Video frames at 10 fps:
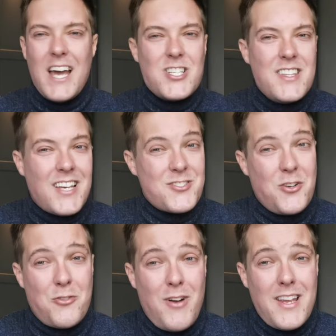Actually, that's
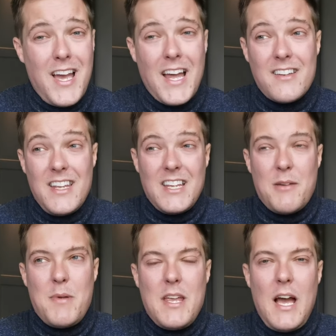not great. And
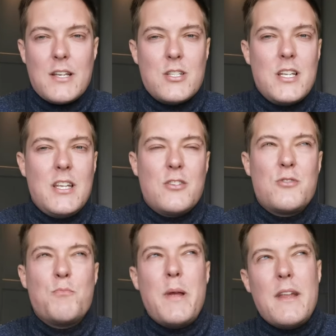it can be actually
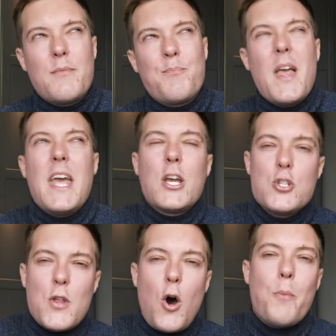it
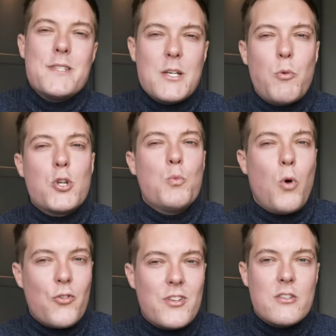can do the opposite of what you
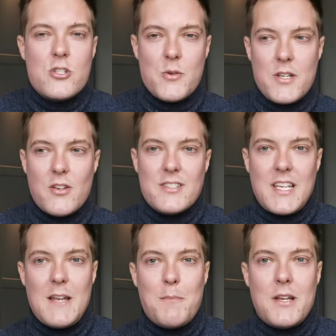want it to do in your
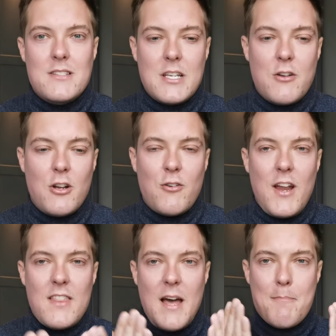skin, because it can
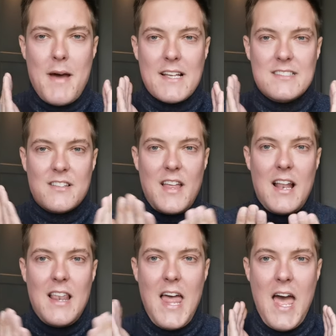create that mask,
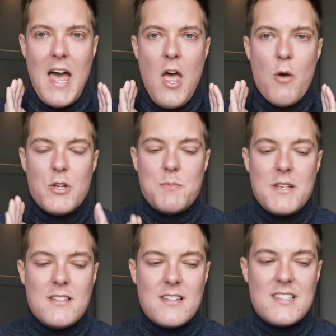that layer, which
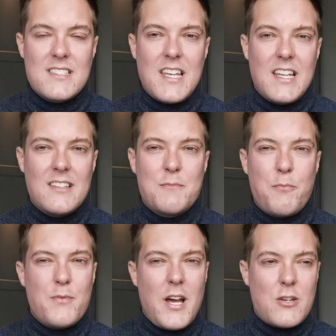means that the skin's
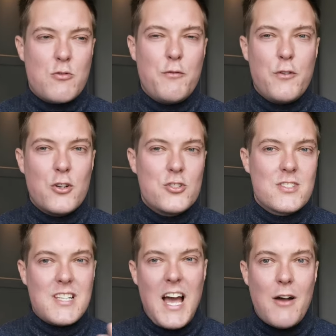natural
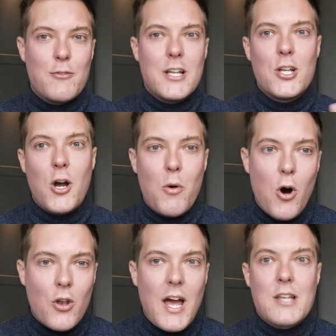functions can't really go
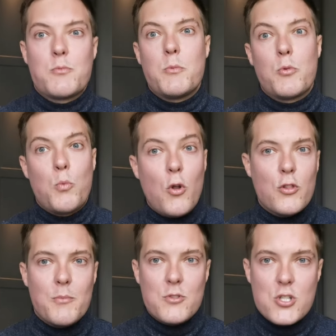on as we would
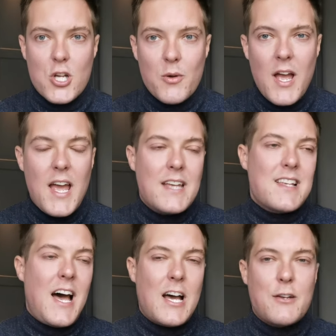want them to do.
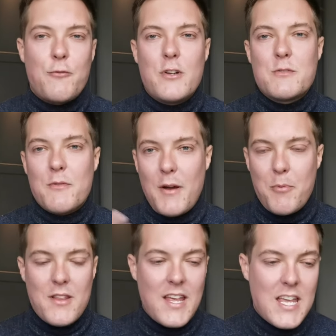It's harder for it to
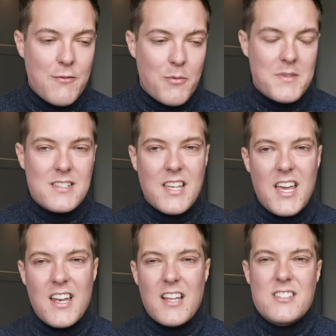evaporate the heat from the
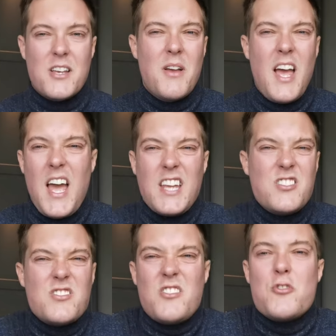skin. And so
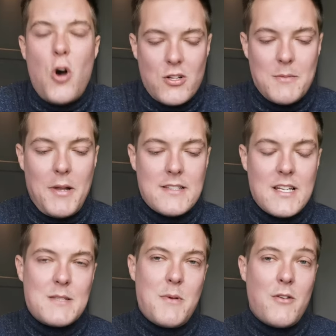it's just not a
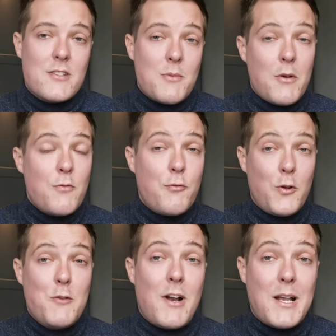pleasant experience. So I would
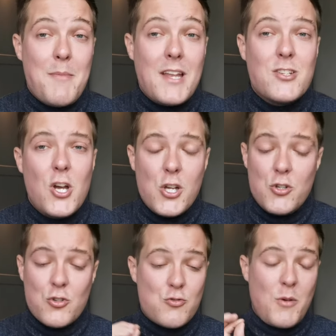fully recommend
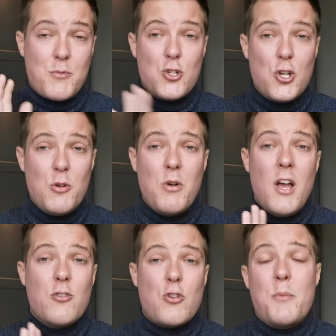you just drop two
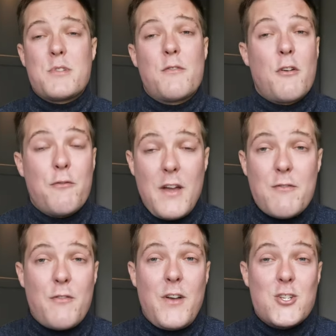drops of your
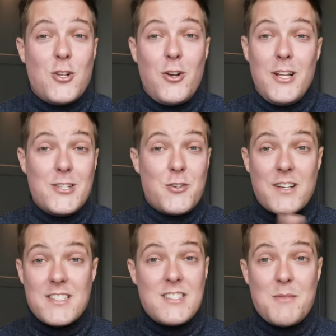favorite facial oil into
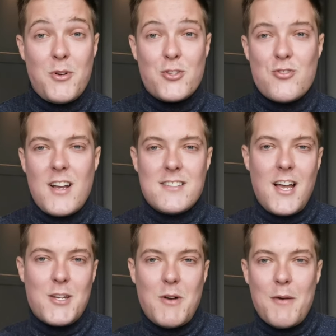your existing
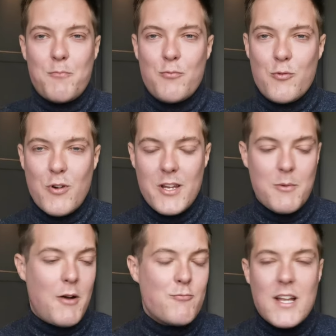moisturizer and you
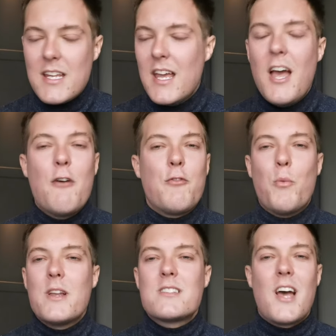are ready
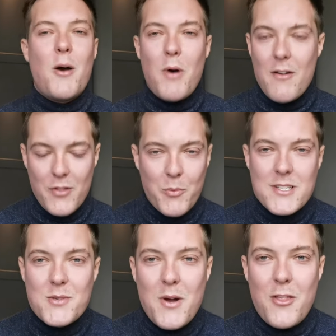for winter and whatever the
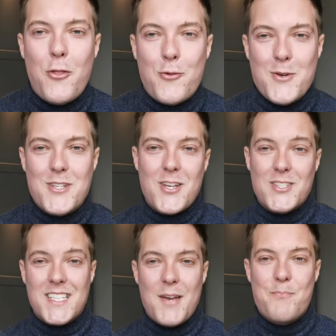winter weather throws at
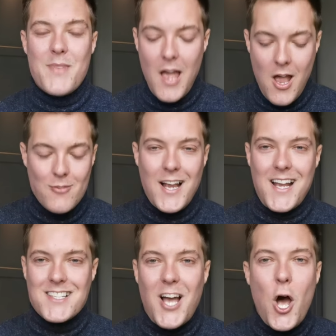your skin.
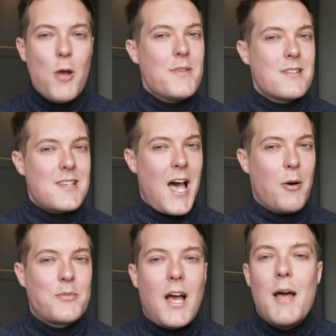Right, guys, I hope this has
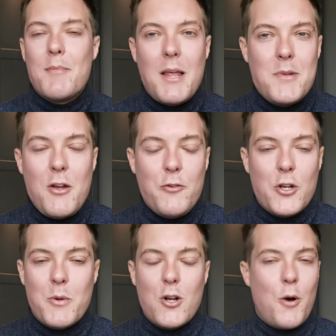helped. Let me know if
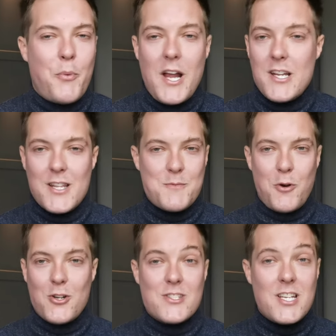you're going to incorporate any of these
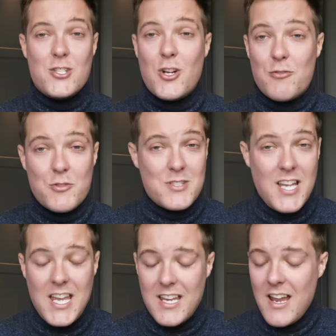products into your
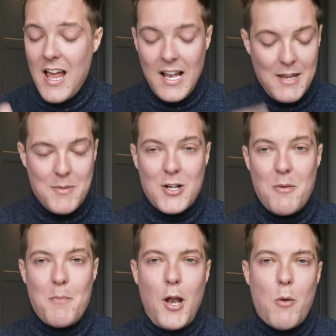routine. Leave me a
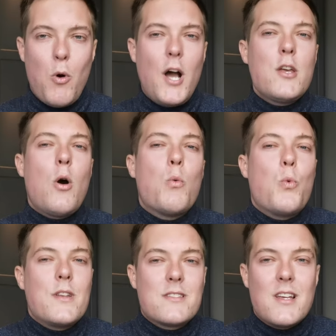comment below. What are your
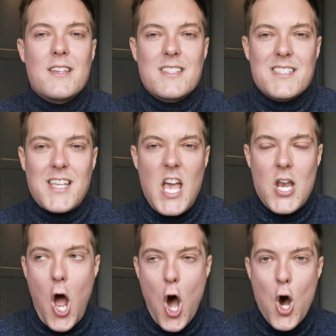winter
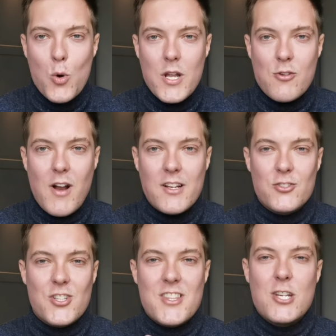skin holy
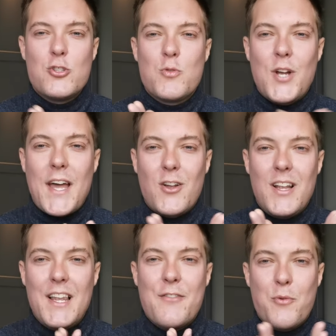grails, the things you
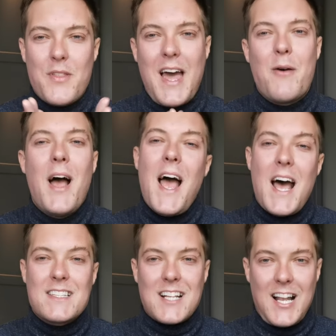cannot live without
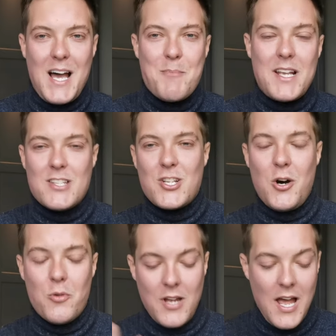as the climate gets
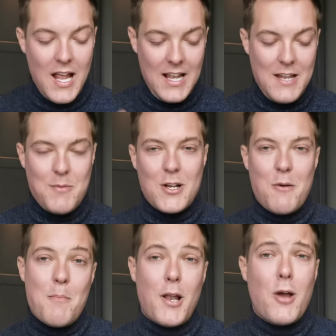colder? Leave me a
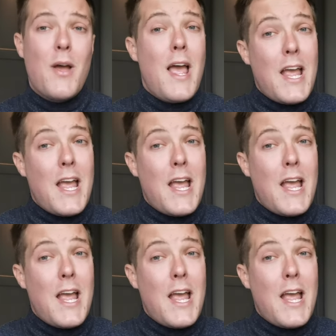comment below.